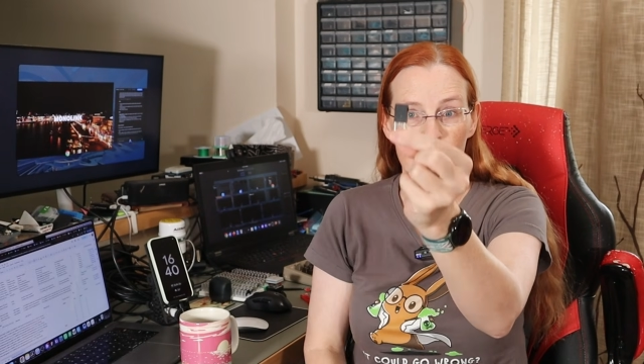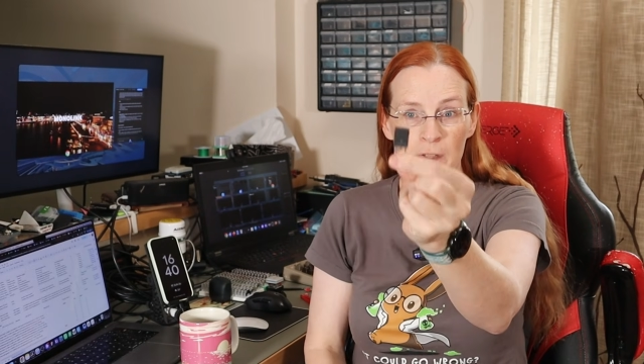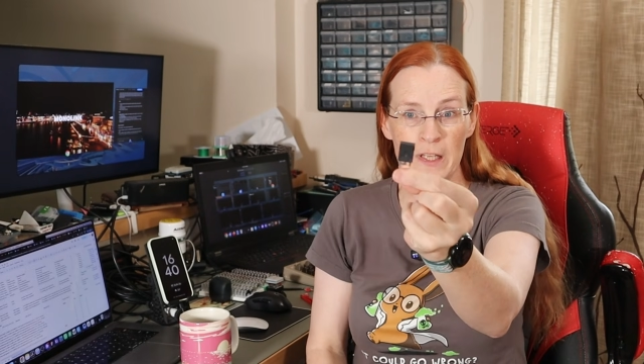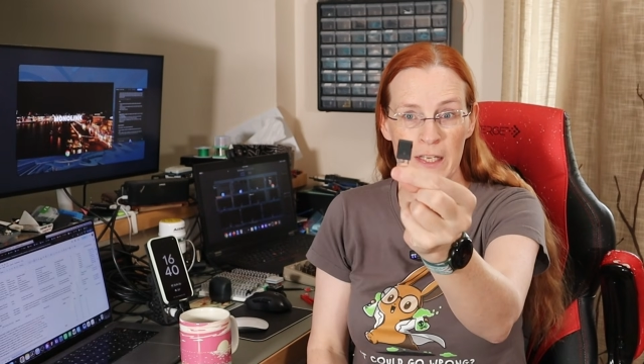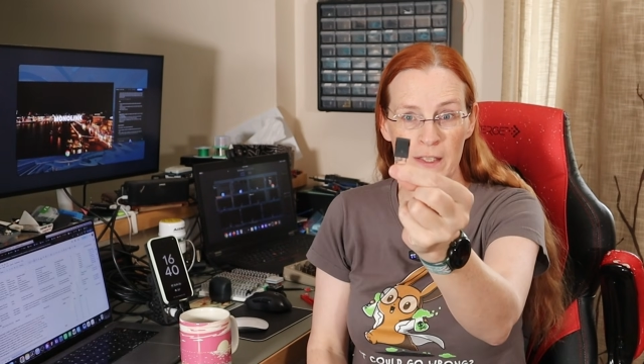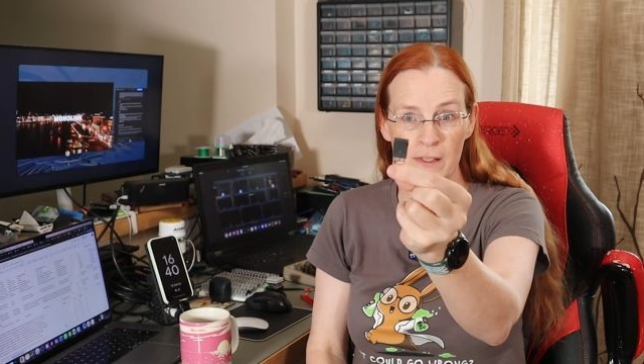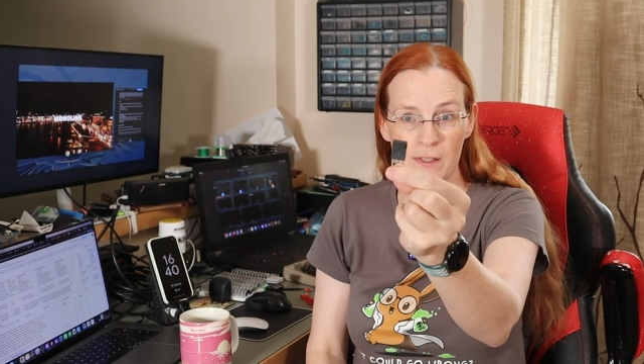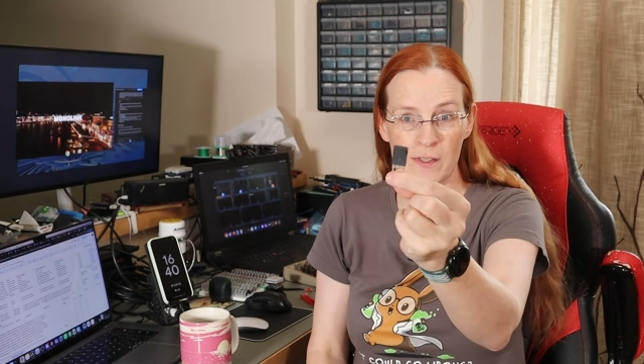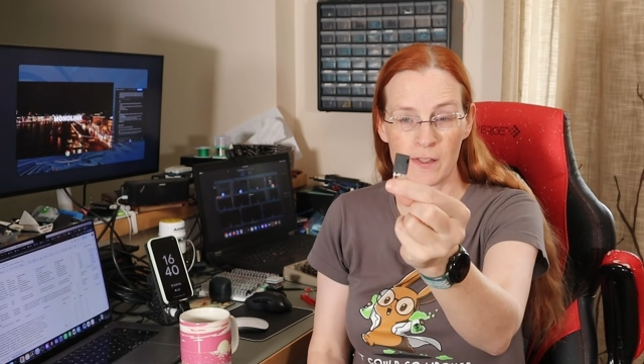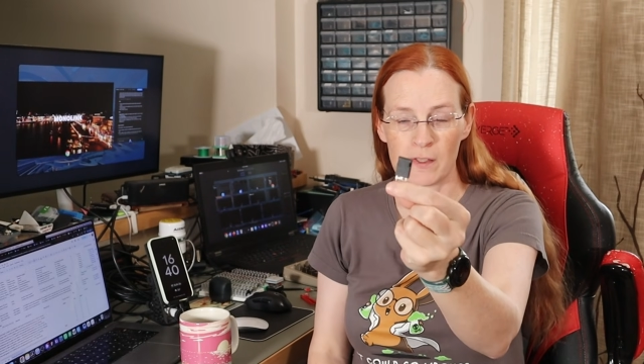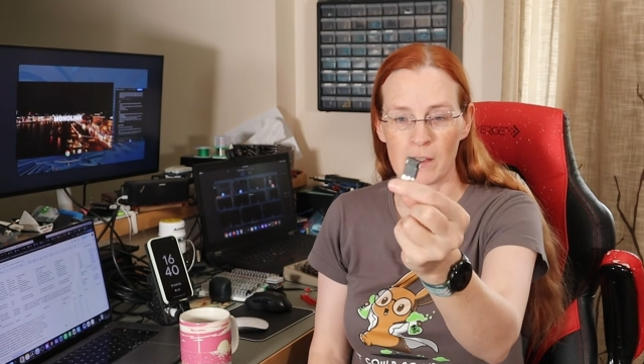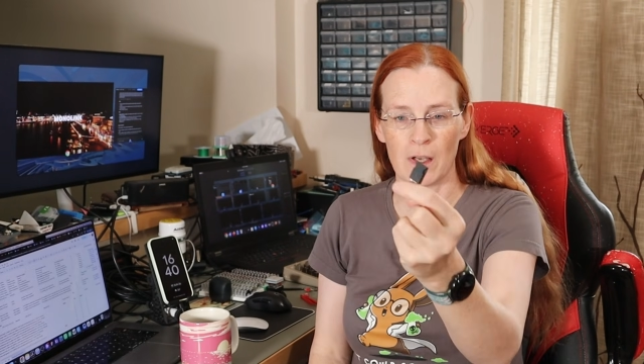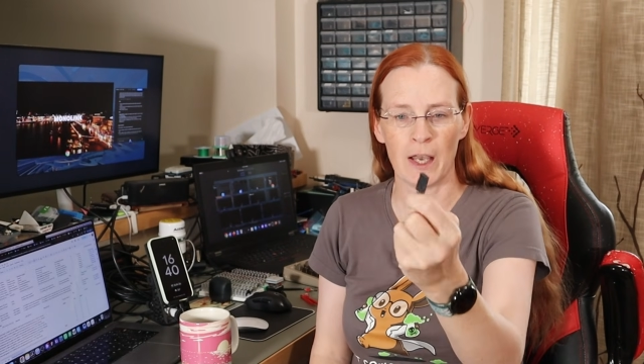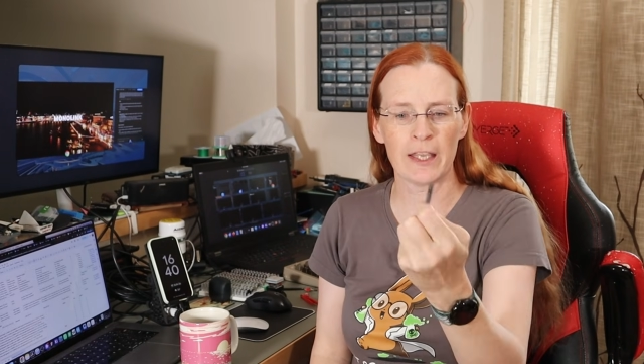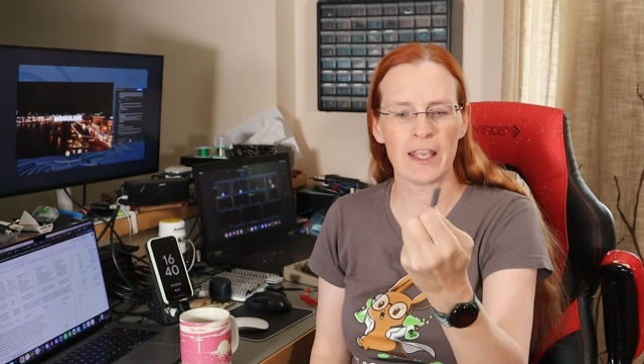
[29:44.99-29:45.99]
This,
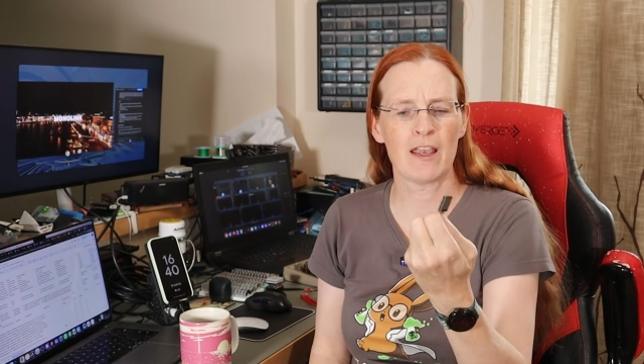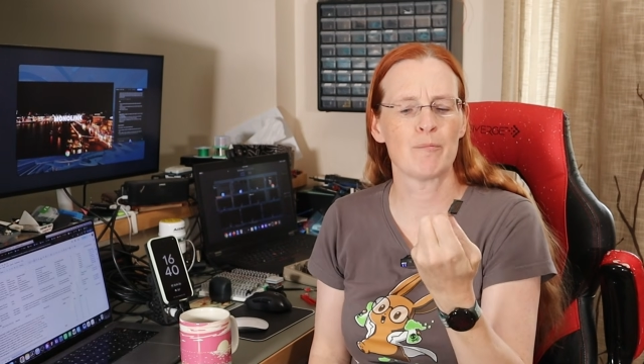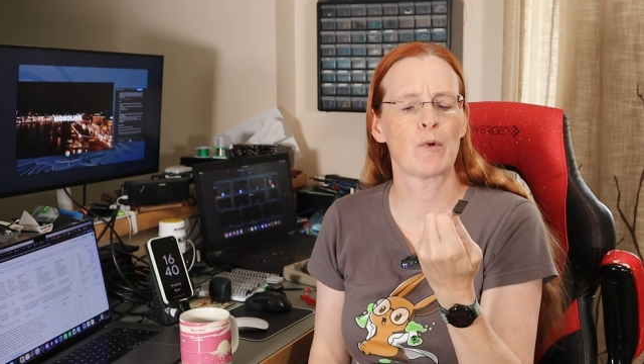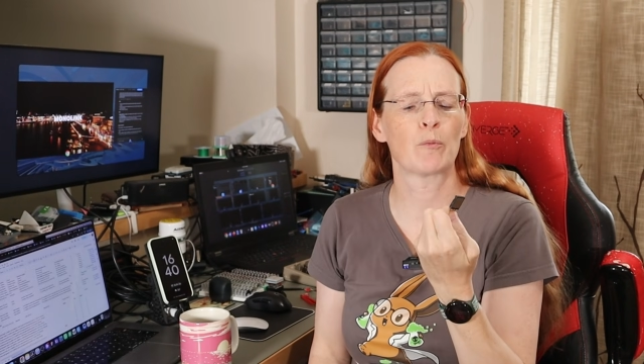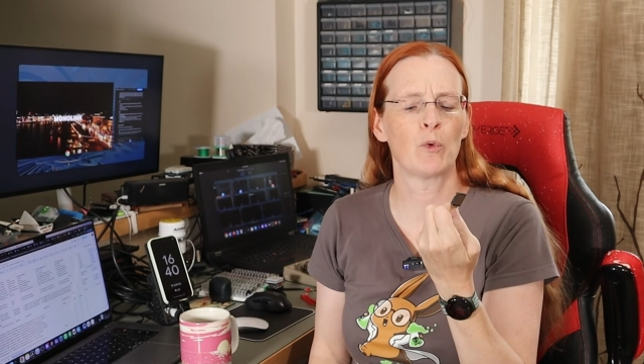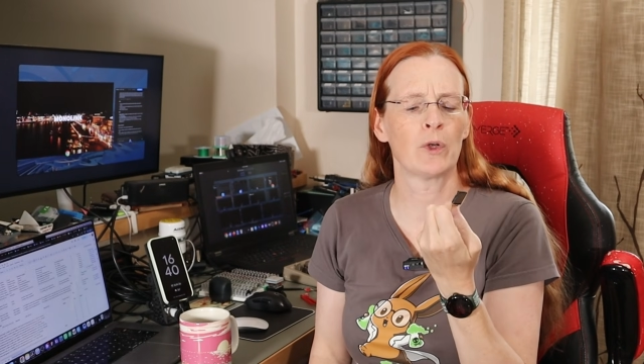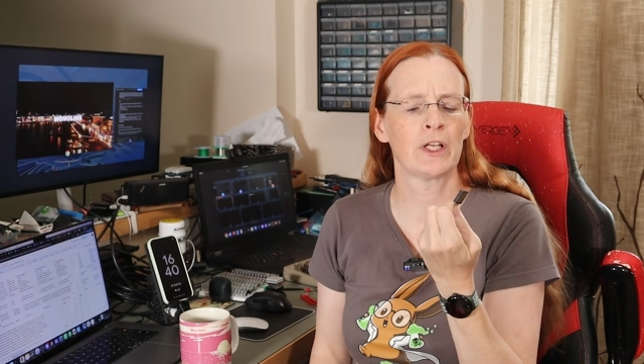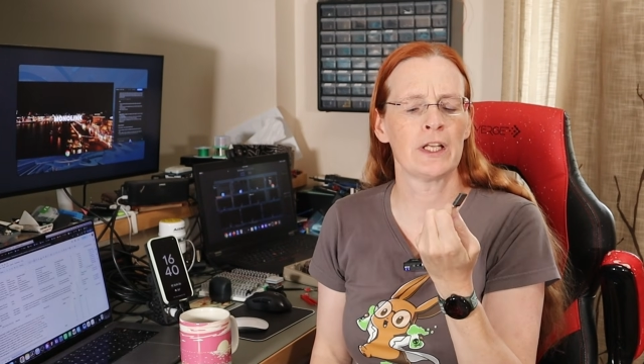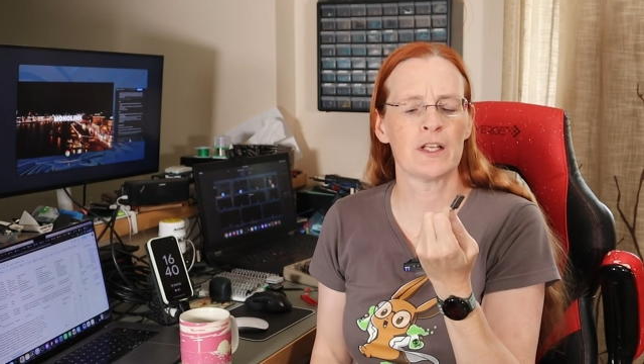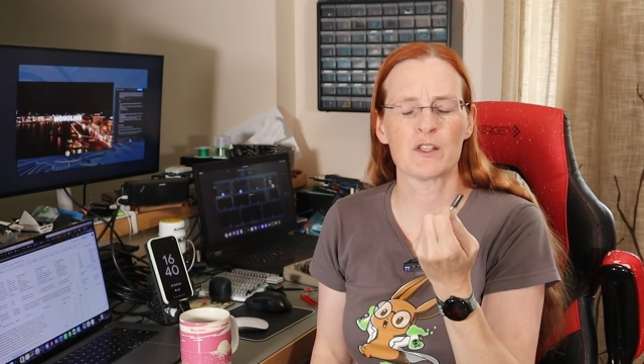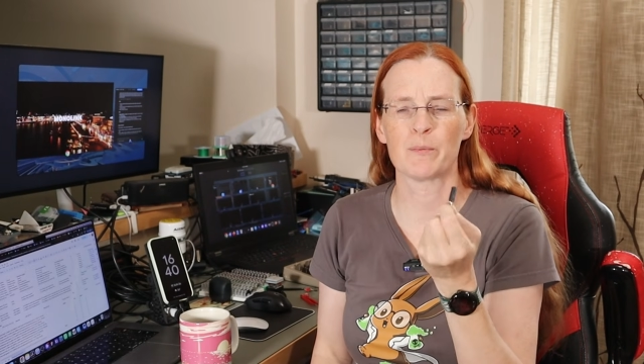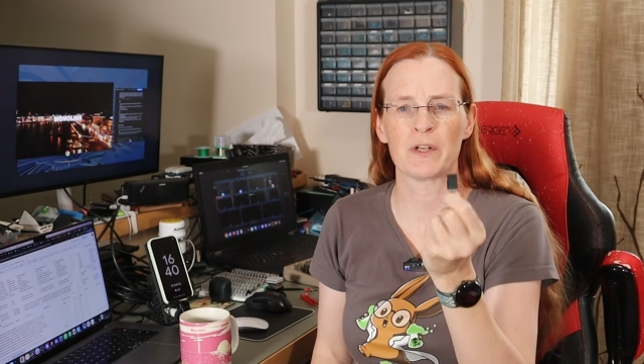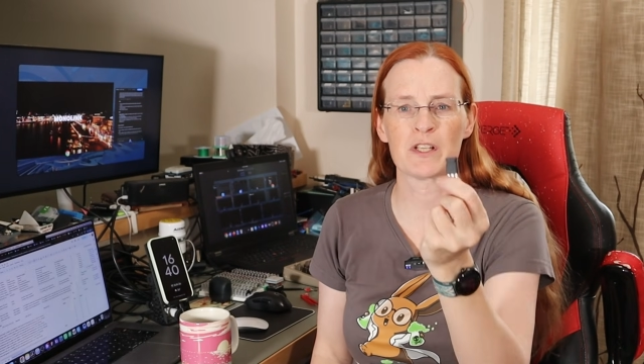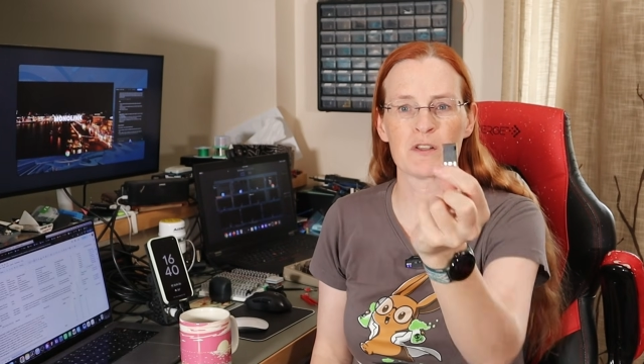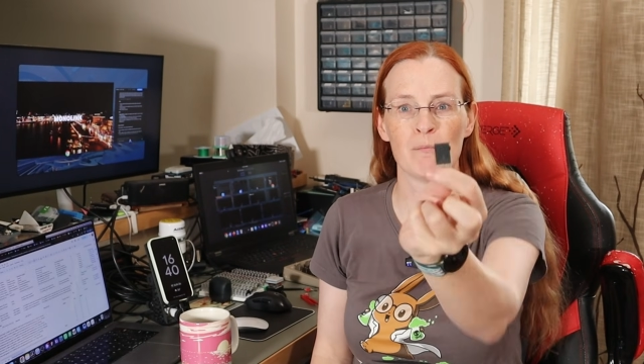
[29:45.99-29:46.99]
I can't remember what it is,
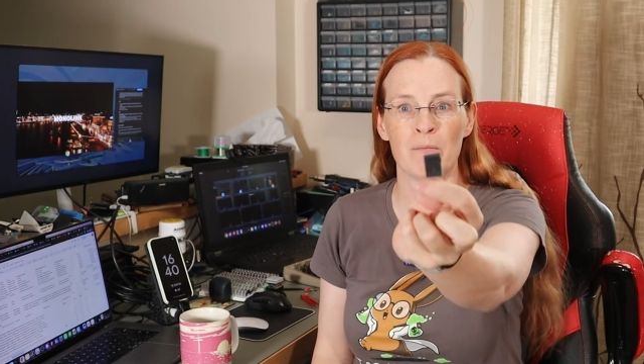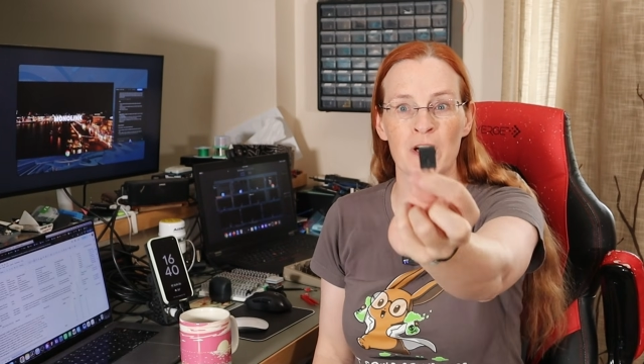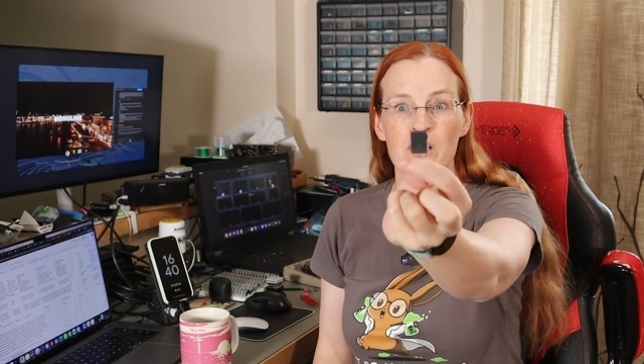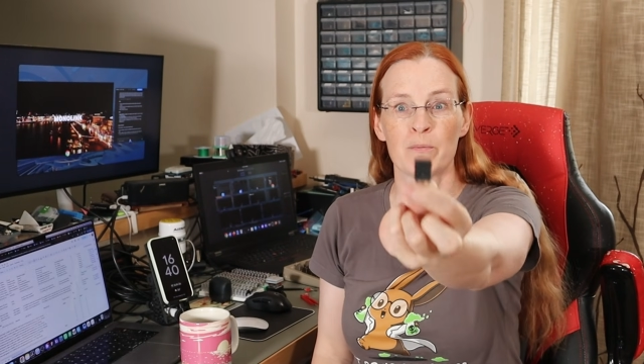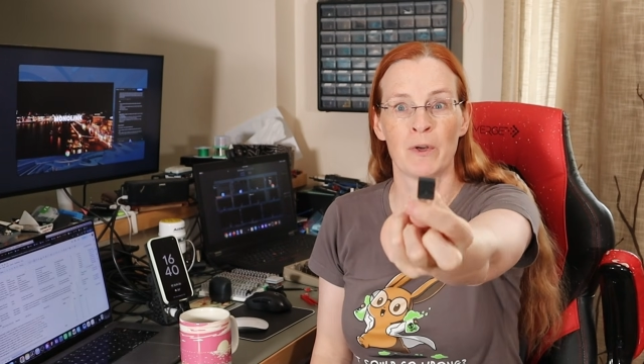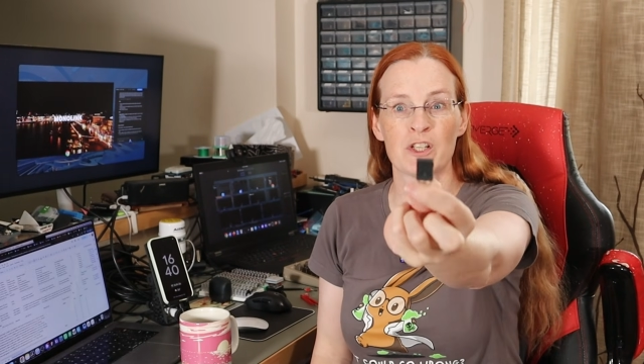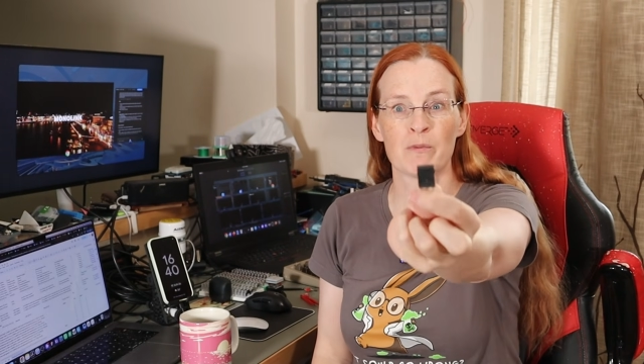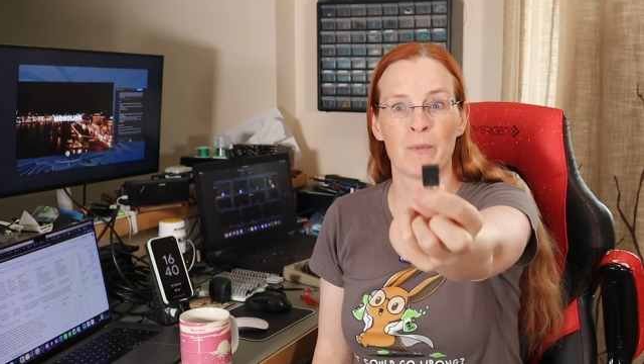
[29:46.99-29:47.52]
but it's a much